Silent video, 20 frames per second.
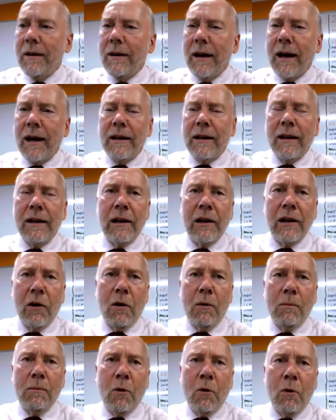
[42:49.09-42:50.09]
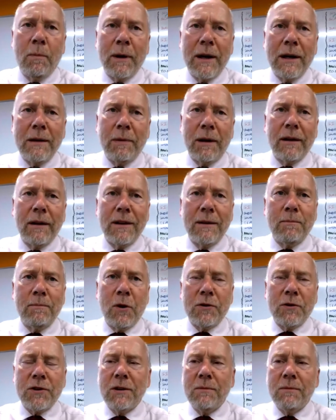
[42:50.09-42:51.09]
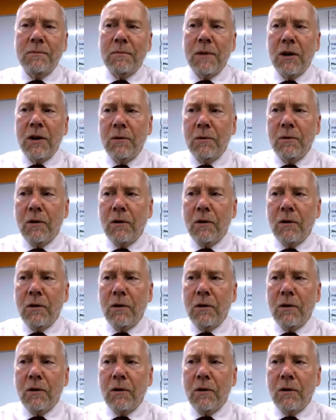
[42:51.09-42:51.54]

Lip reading: and a lot more people at the bottom who